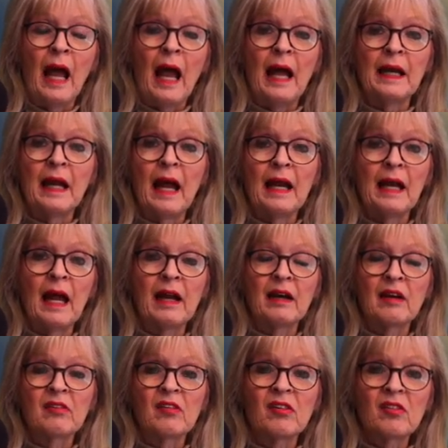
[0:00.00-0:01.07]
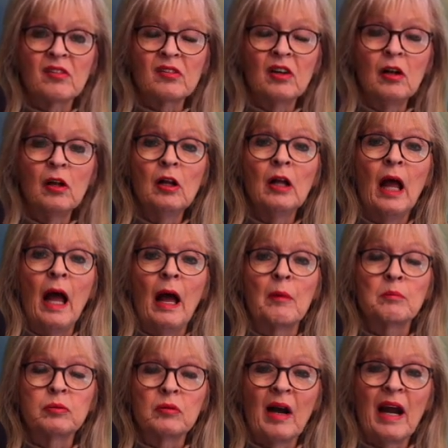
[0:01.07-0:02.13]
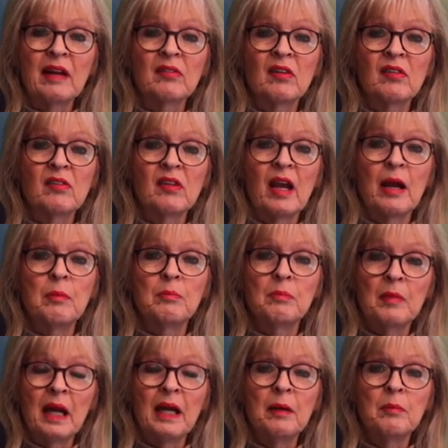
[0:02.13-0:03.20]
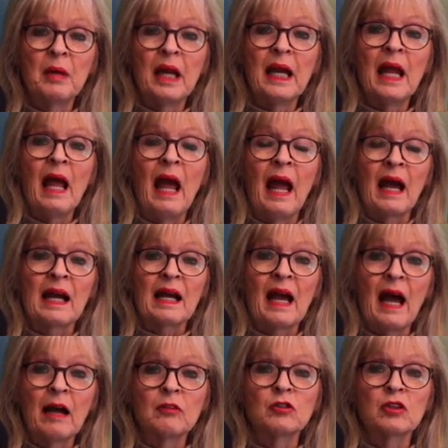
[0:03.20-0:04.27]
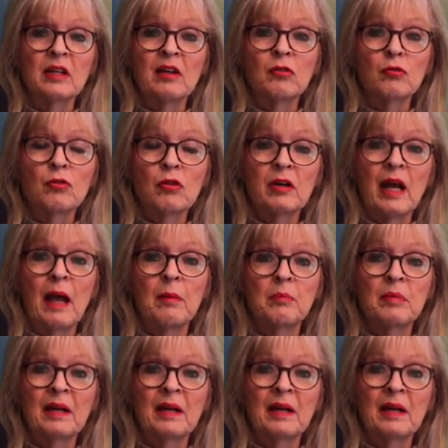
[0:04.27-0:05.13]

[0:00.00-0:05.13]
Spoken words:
and it's still practiced in many countries today.